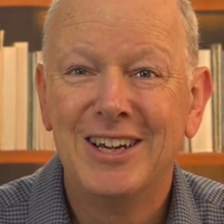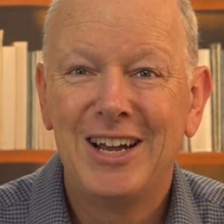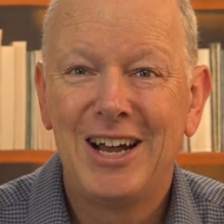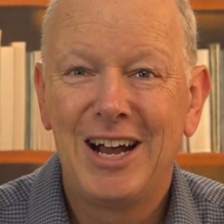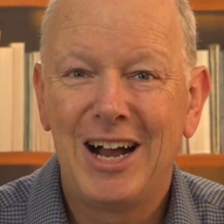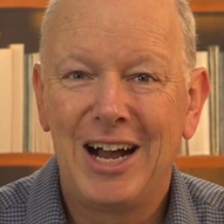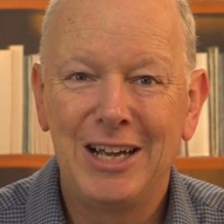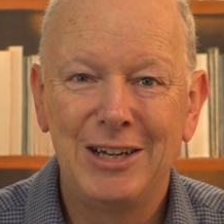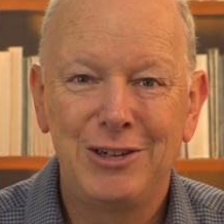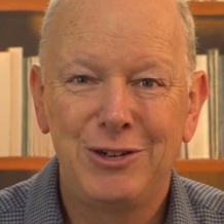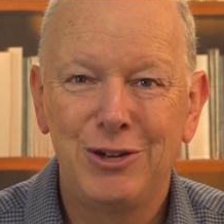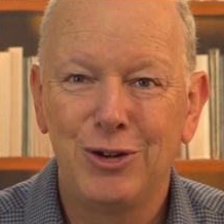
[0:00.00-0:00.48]

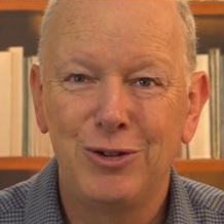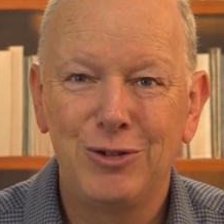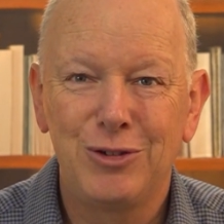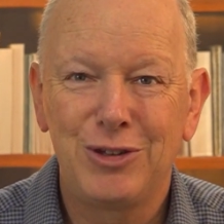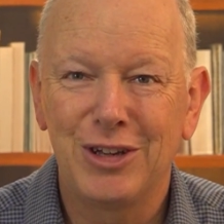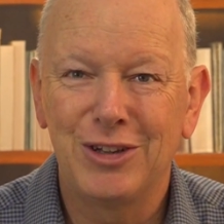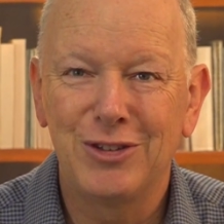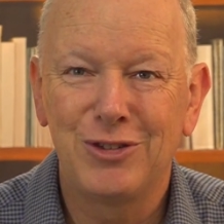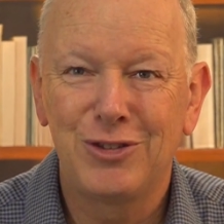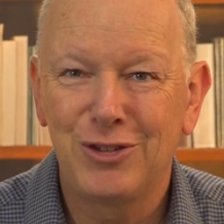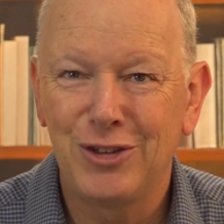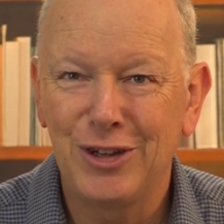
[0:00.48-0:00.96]
I don't
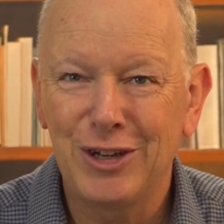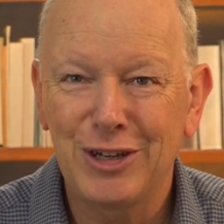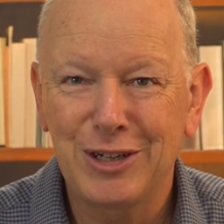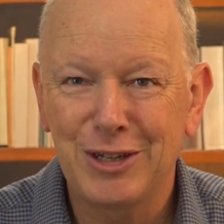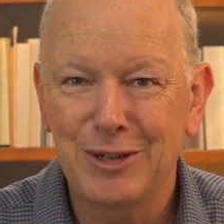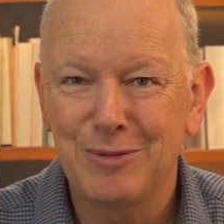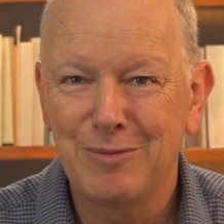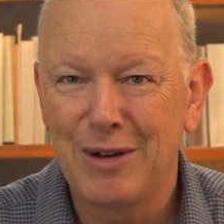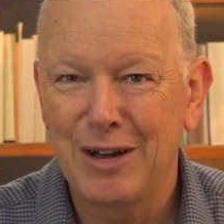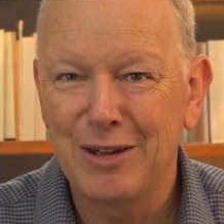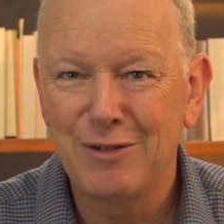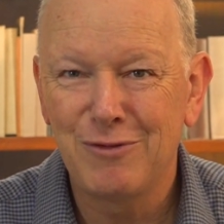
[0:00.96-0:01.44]
get sick
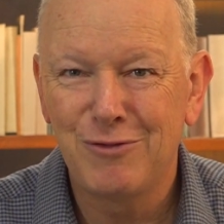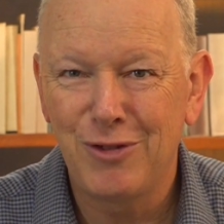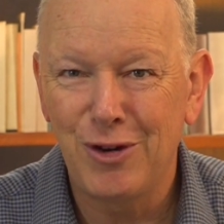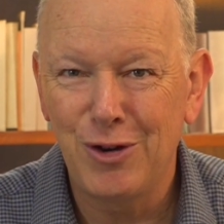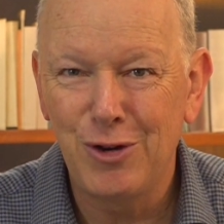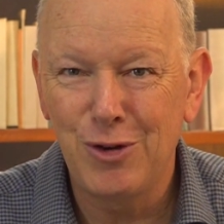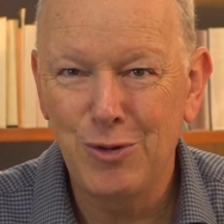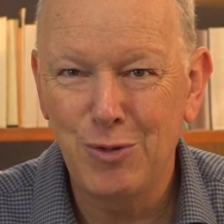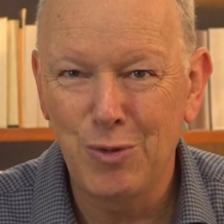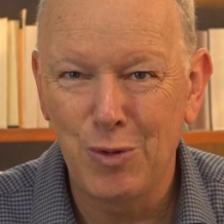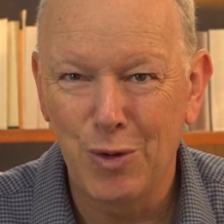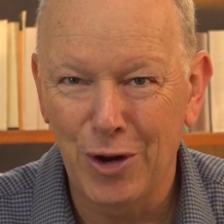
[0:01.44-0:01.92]
and my
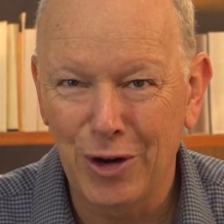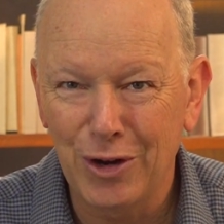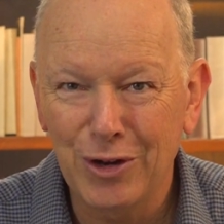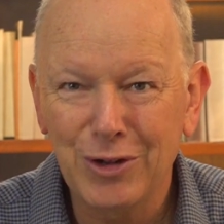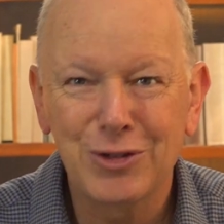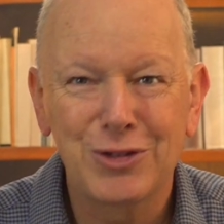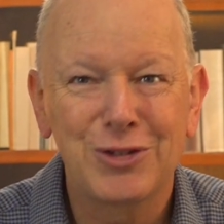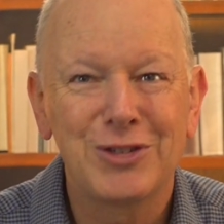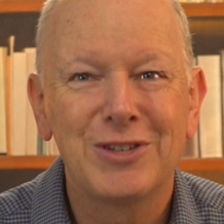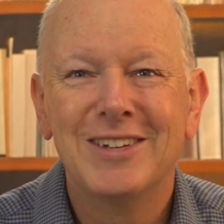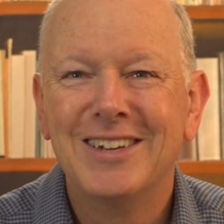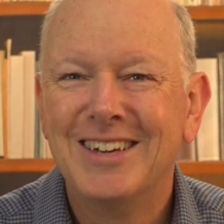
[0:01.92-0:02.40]
phone
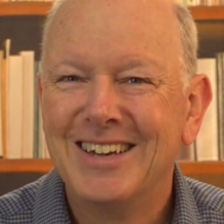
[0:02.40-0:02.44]
works.